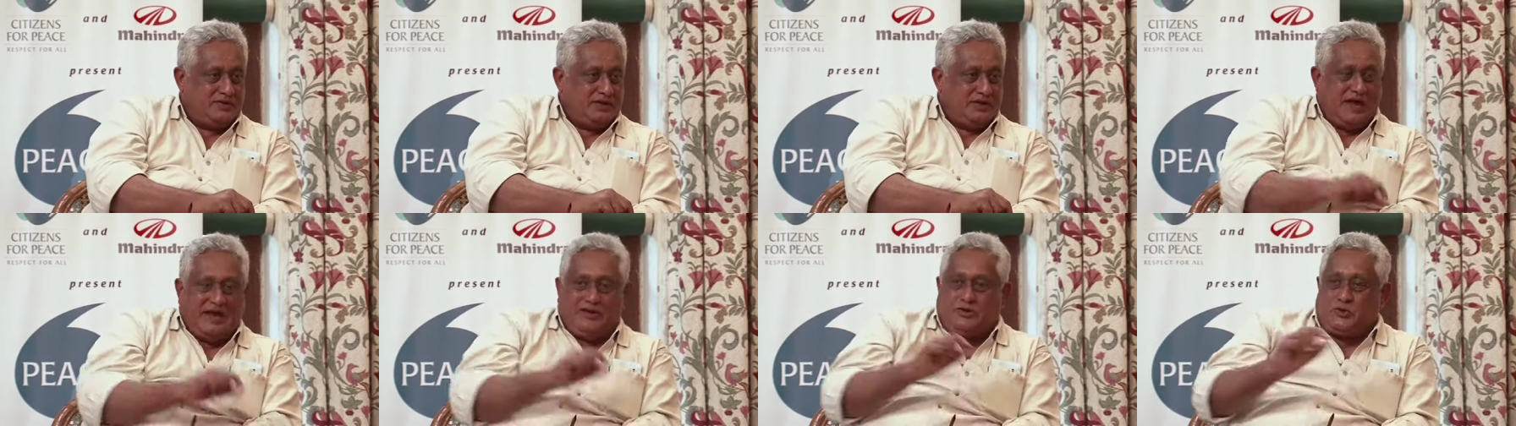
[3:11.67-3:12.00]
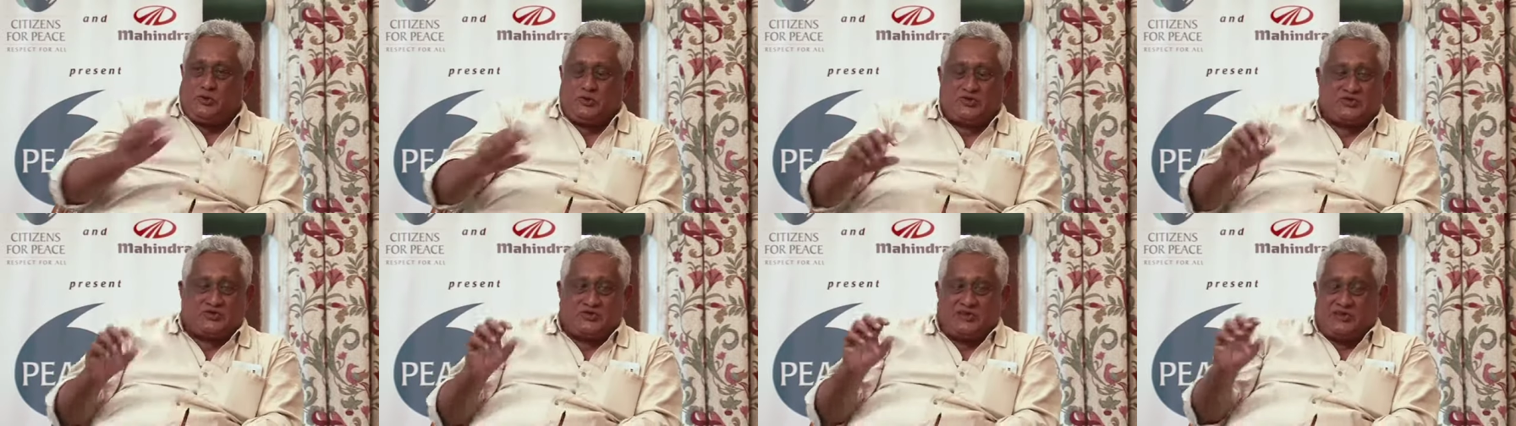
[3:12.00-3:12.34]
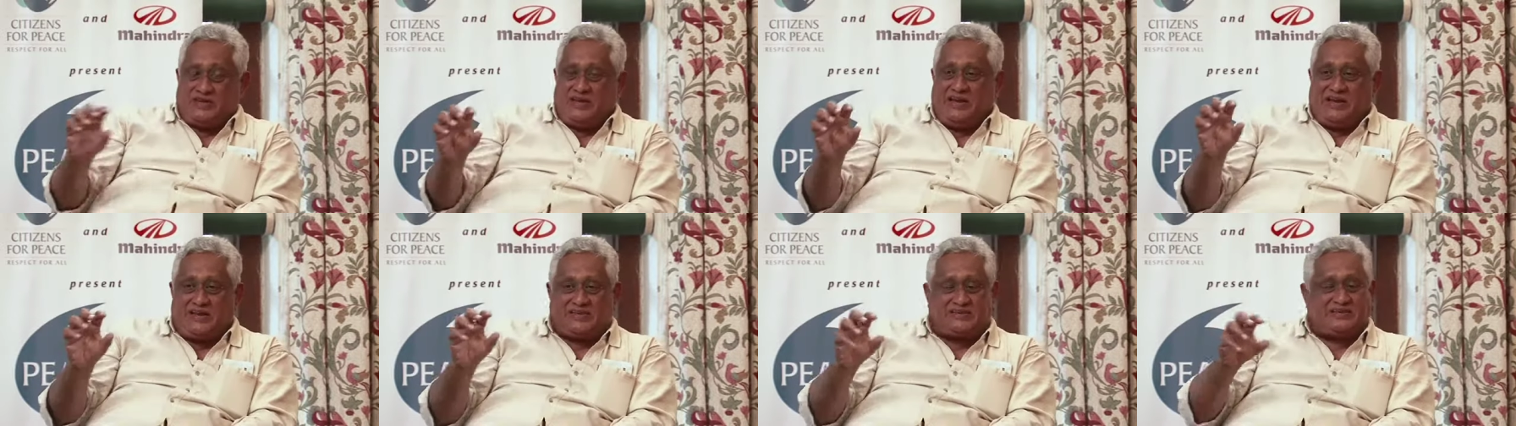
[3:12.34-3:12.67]
And to a
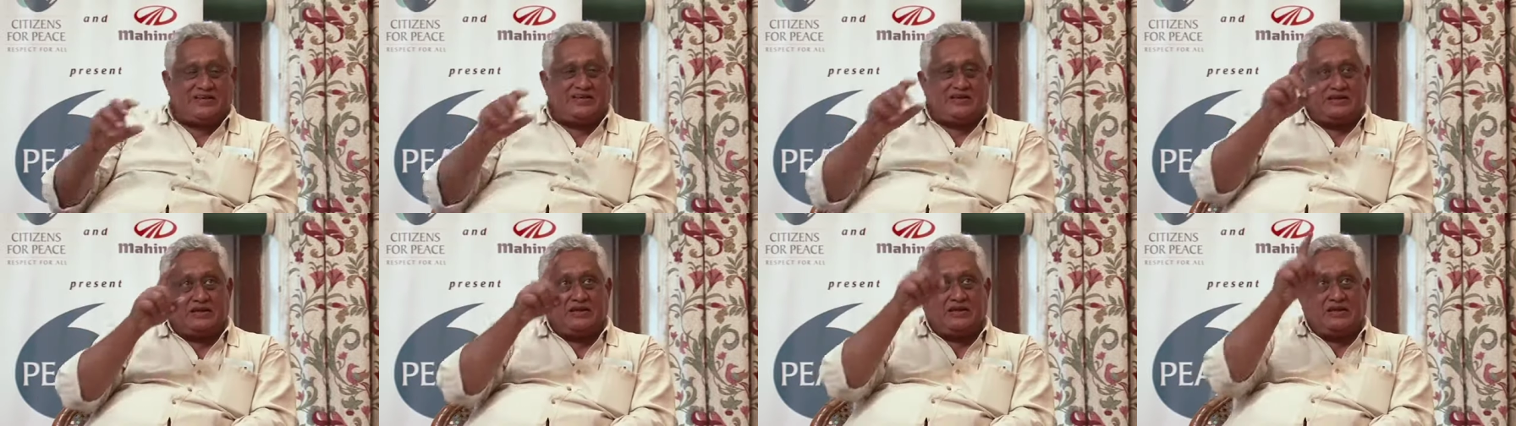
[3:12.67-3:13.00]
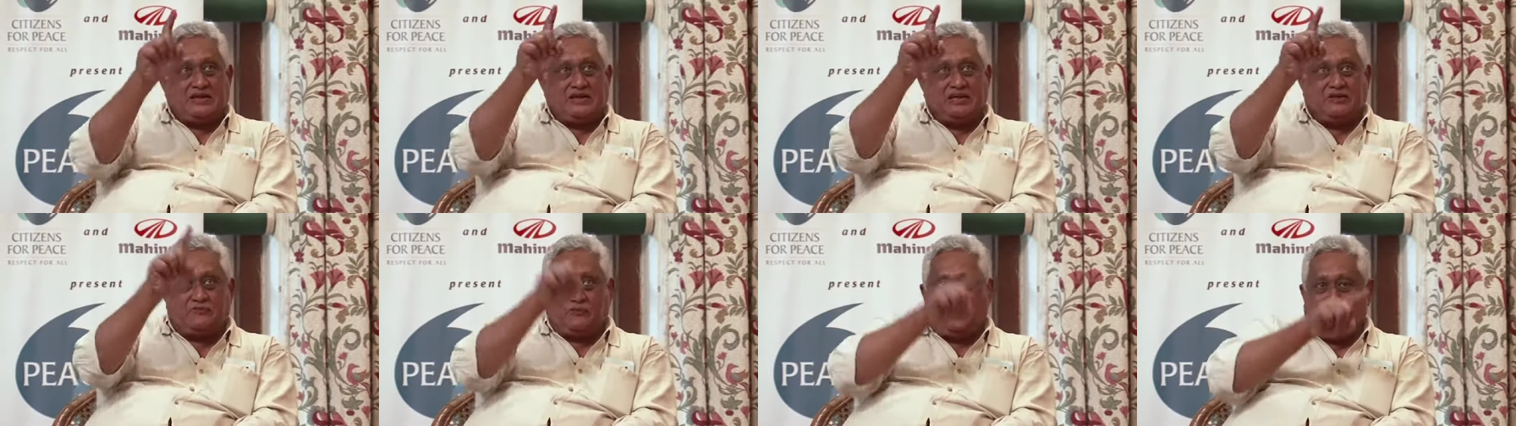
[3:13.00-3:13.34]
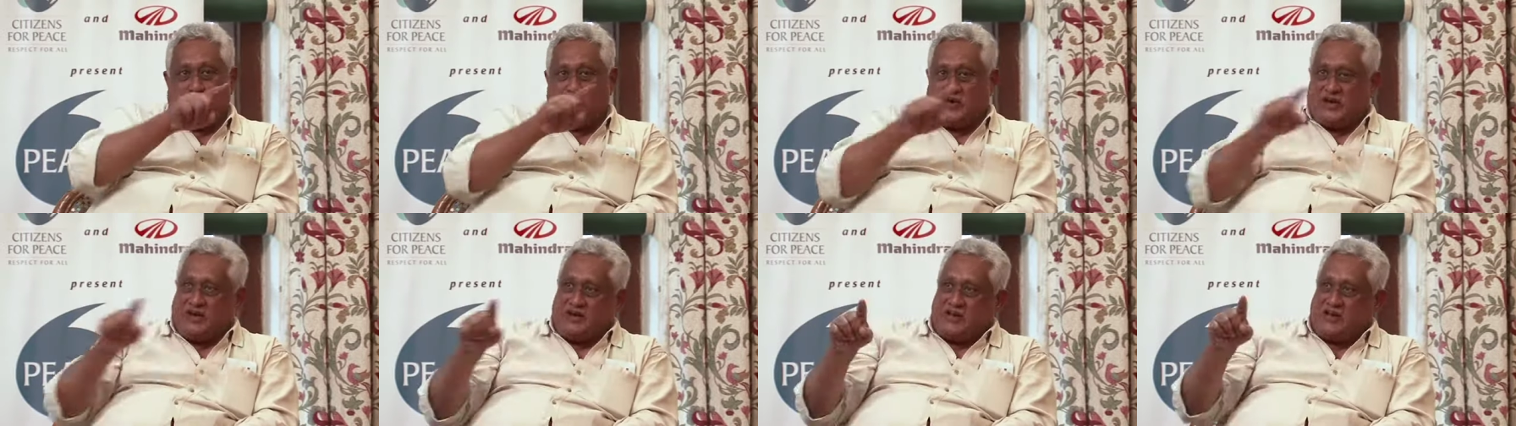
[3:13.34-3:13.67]
certain extent, if you
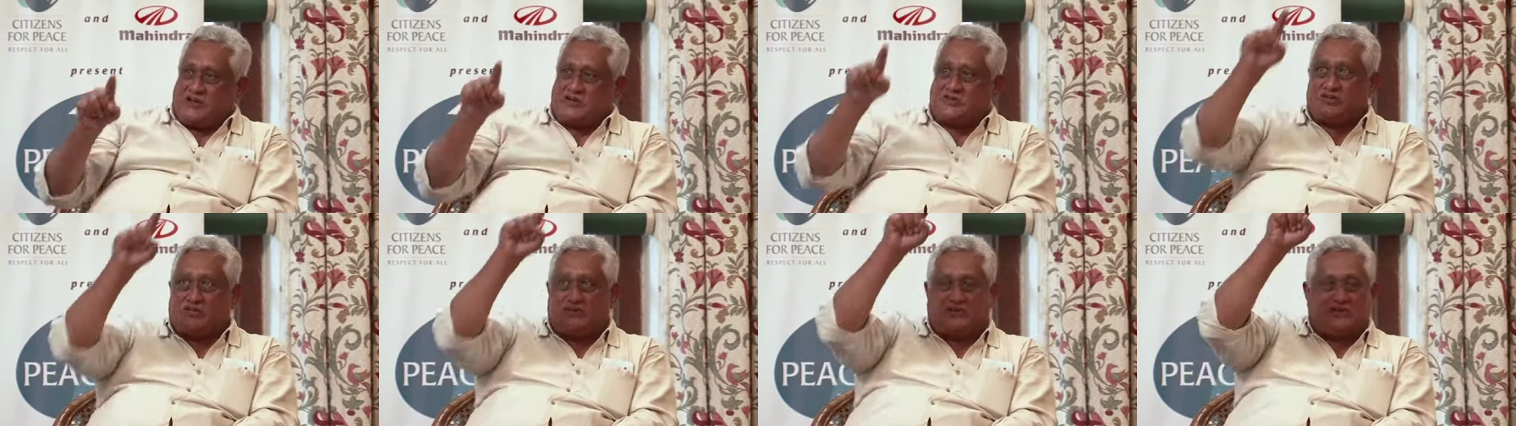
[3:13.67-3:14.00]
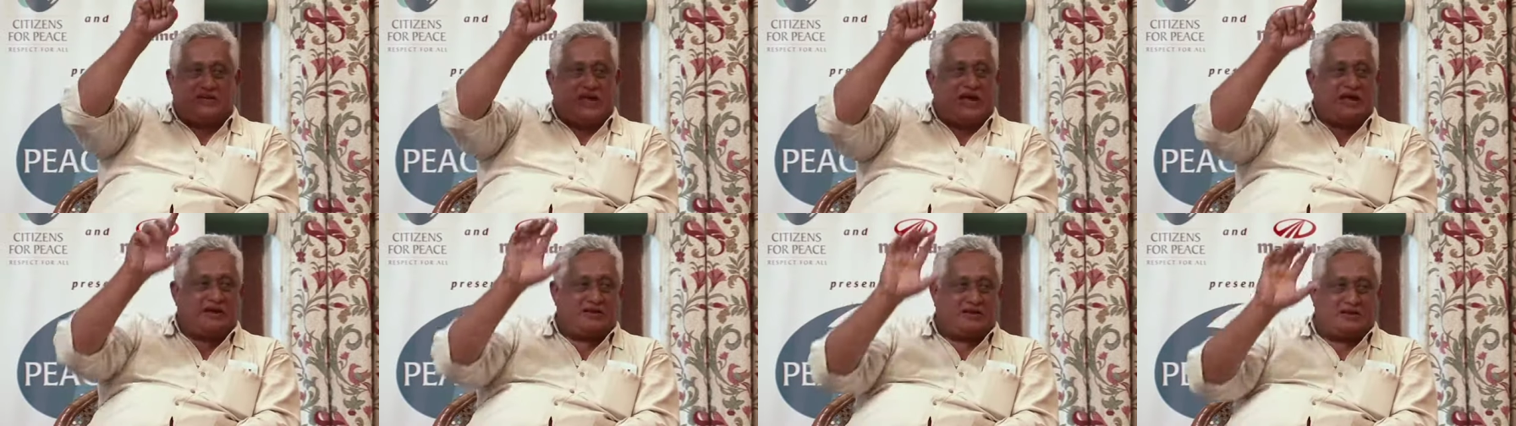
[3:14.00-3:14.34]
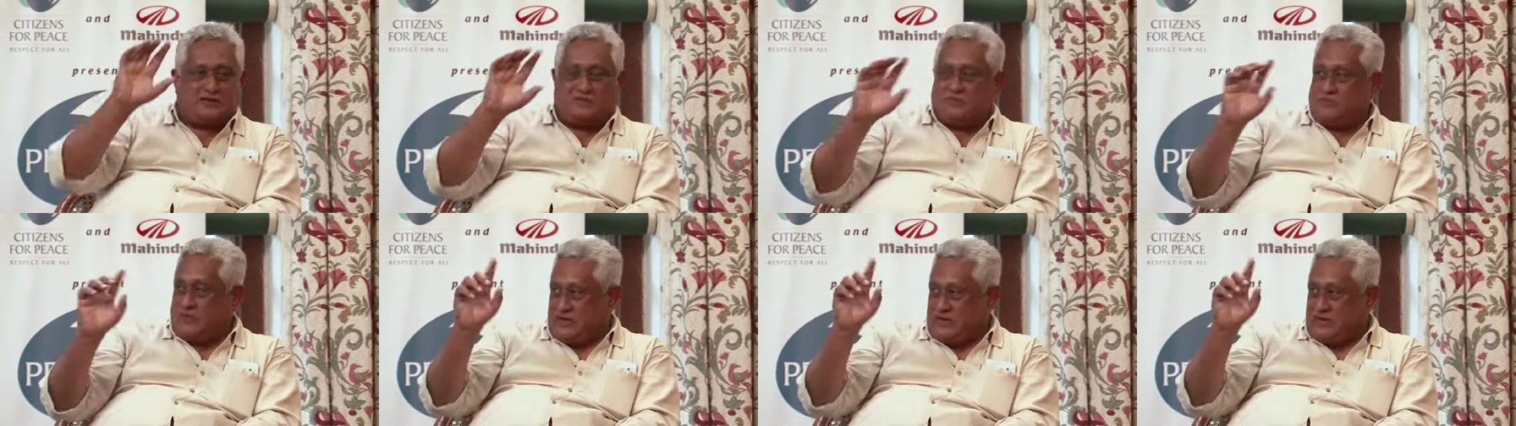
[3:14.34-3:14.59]
look at Harsh's diagram,